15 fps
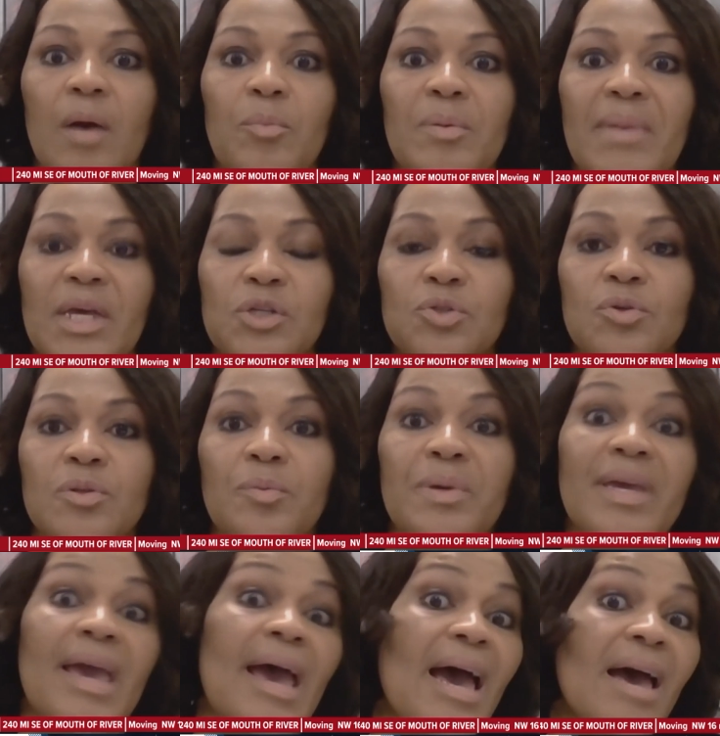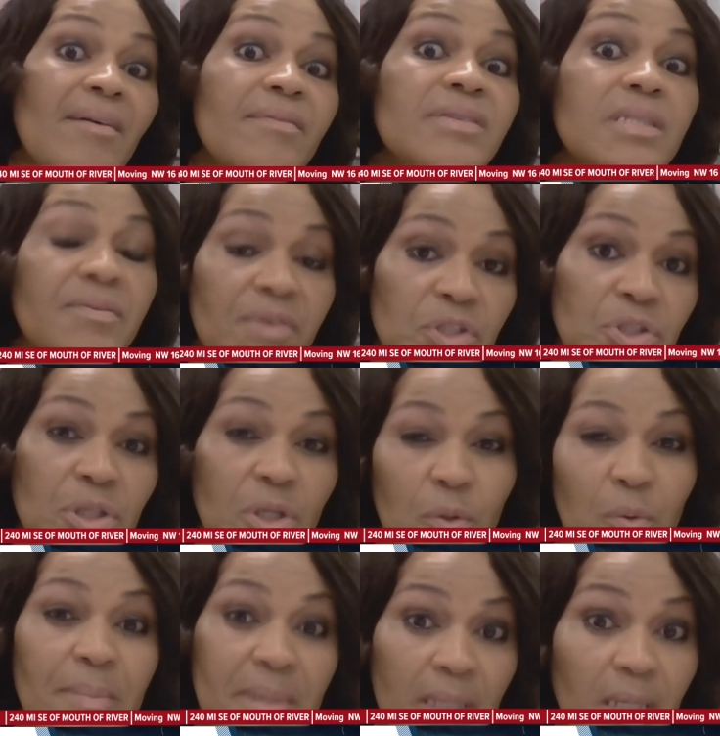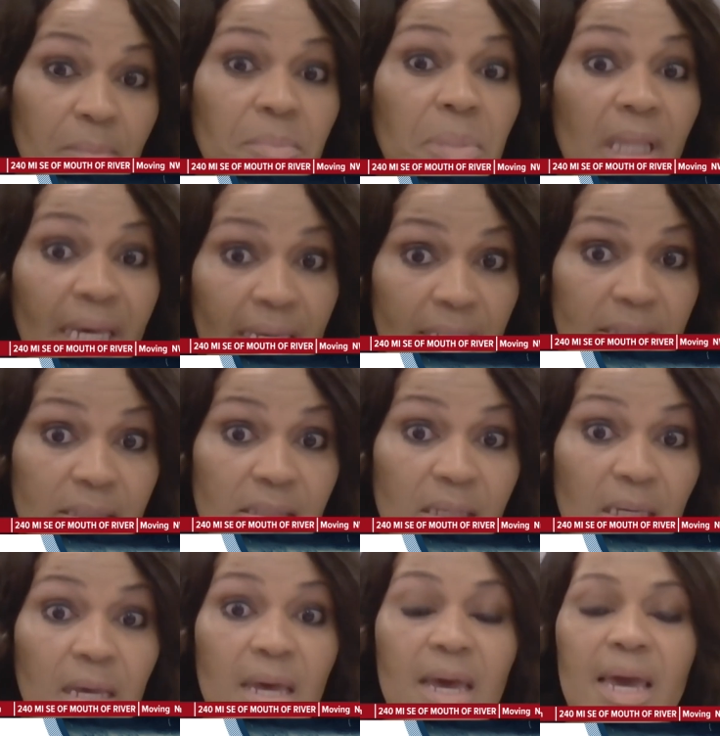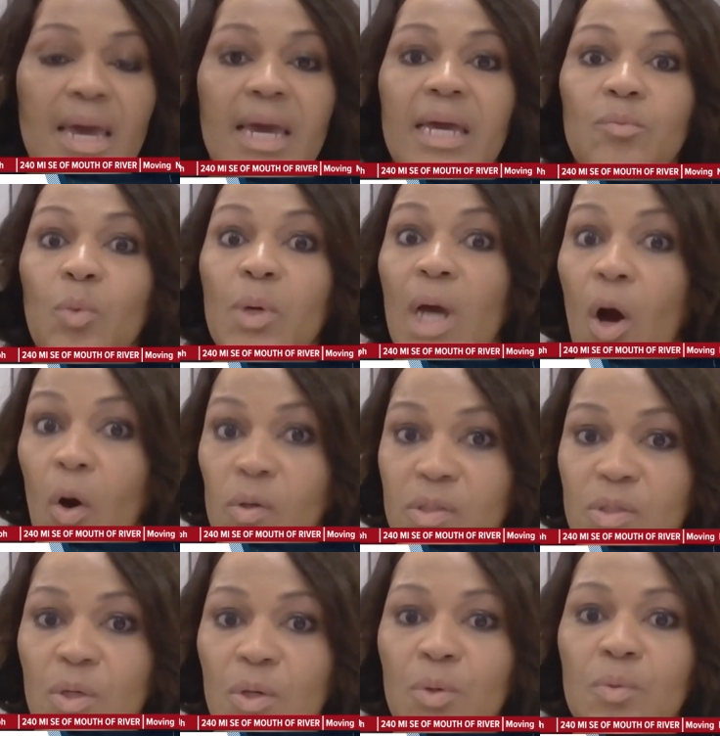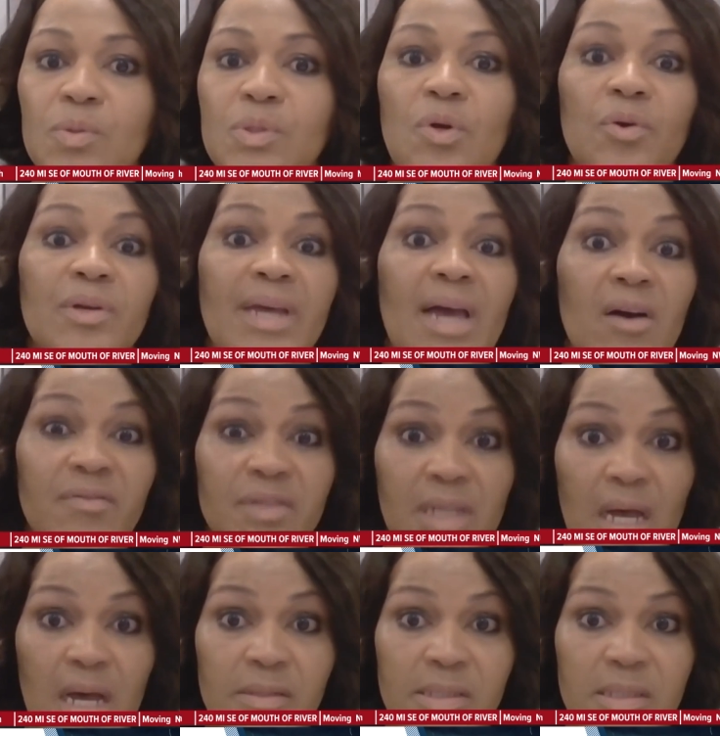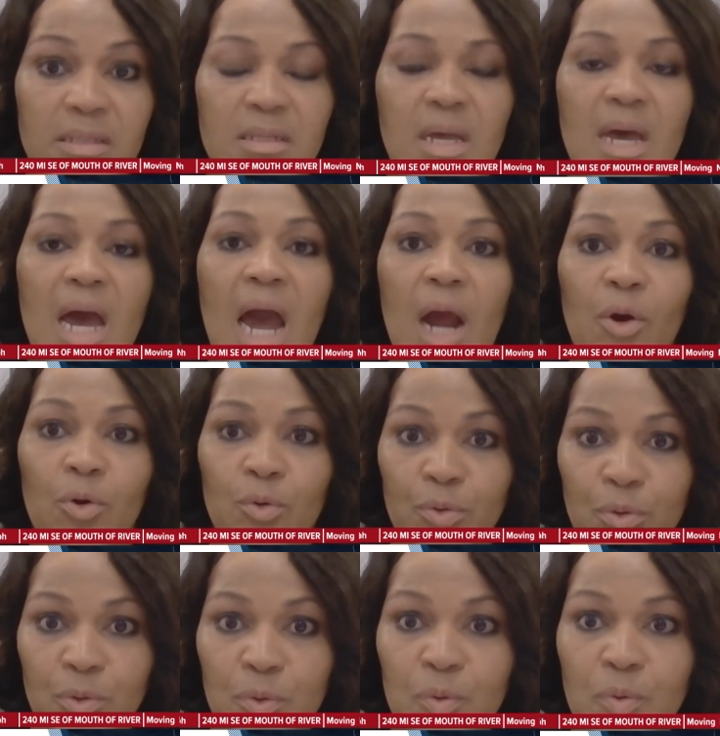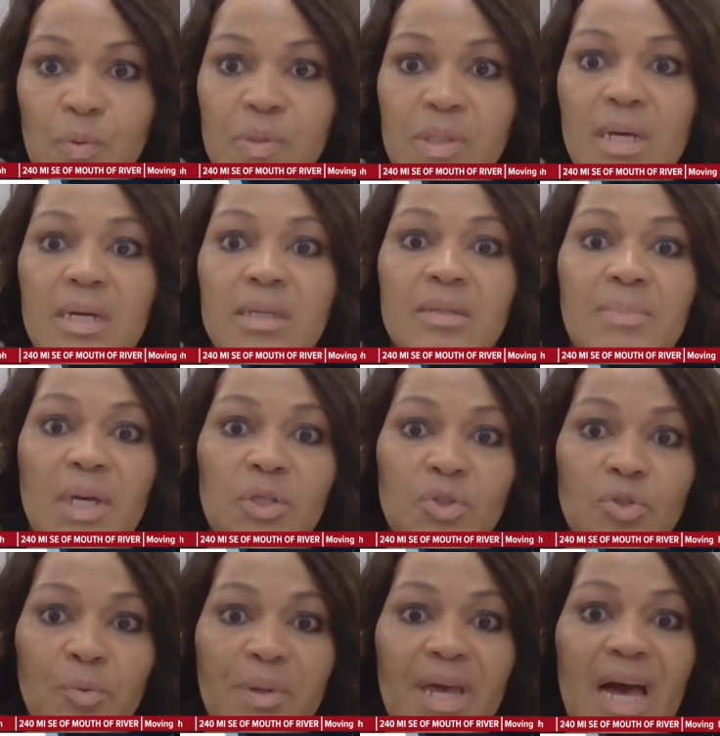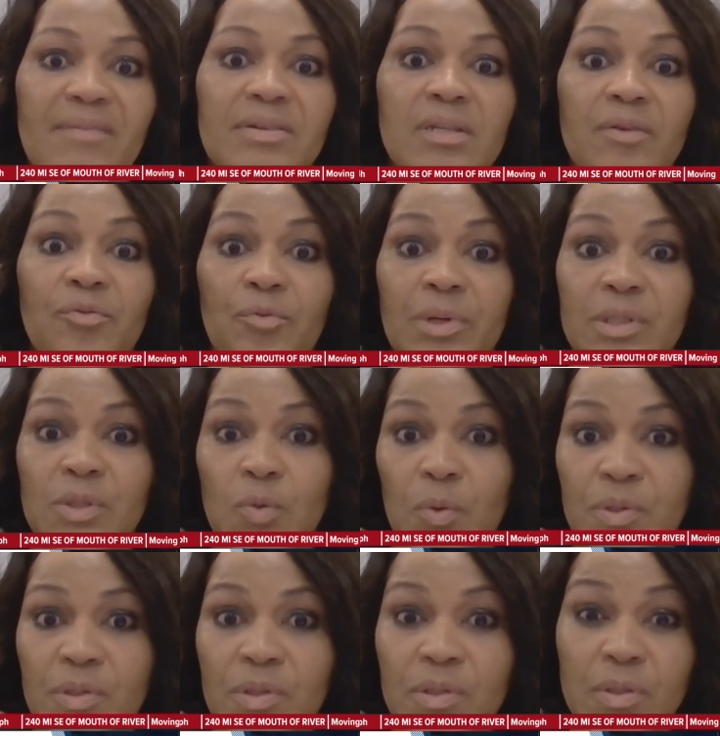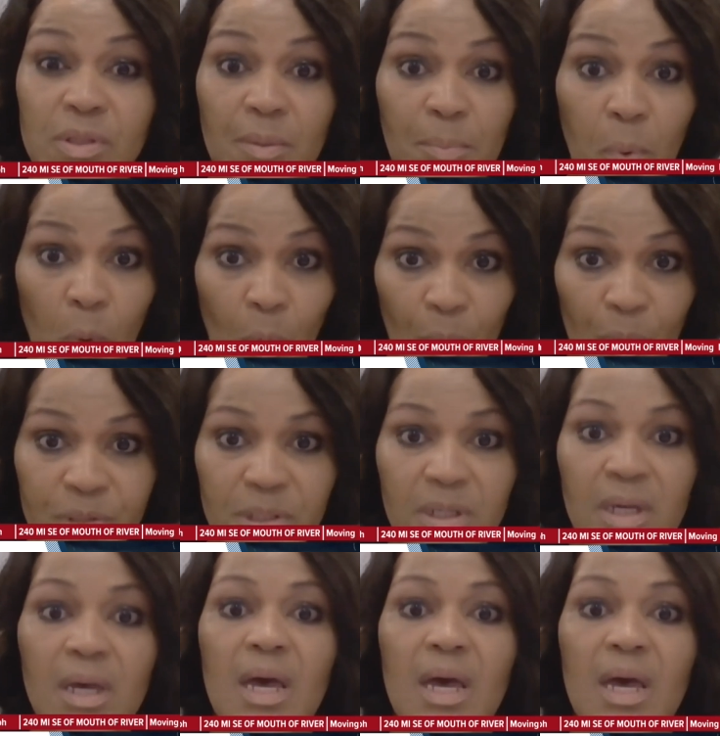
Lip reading: We make sure that we have sufficient equipment in place. And we also start galvanizing our crews to make sure we have enough resources to support